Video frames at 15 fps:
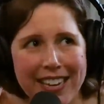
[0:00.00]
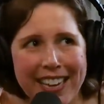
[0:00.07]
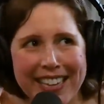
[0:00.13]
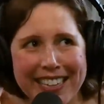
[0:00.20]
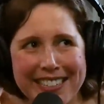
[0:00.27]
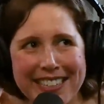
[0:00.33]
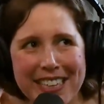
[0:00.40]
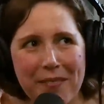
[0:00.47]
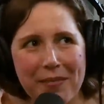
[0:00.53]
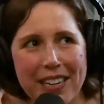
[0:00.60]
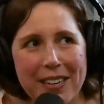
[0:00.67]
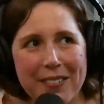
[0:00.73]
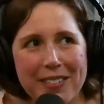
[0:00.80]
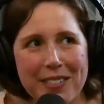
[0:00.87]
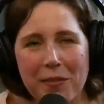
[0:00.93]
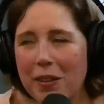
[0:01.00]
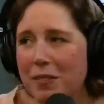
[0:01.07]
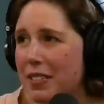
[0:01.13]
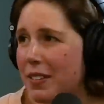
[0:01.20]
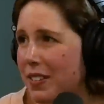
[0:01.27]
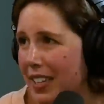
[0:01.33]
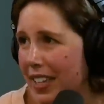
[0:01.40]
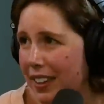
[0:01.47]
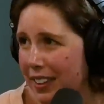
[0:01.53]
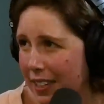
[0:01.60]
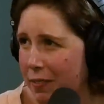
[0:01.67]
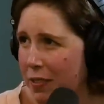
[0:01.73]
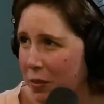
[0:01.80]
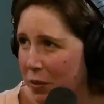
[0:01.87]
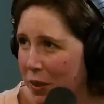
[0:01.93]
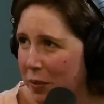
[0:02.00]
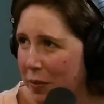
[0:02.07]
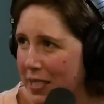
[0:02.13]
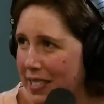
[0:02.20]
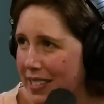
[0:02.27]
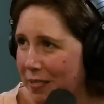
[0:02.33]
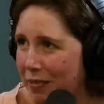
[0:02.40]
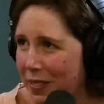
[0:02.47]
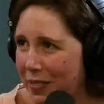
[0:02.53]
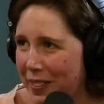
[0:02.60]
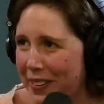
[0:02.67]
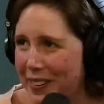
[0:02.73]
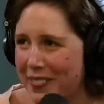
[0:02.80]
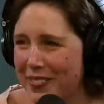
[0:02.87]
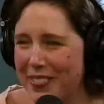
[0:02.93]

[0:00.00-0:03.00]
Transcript: say to them that he would sometimes have to like leave the room and stuff when we were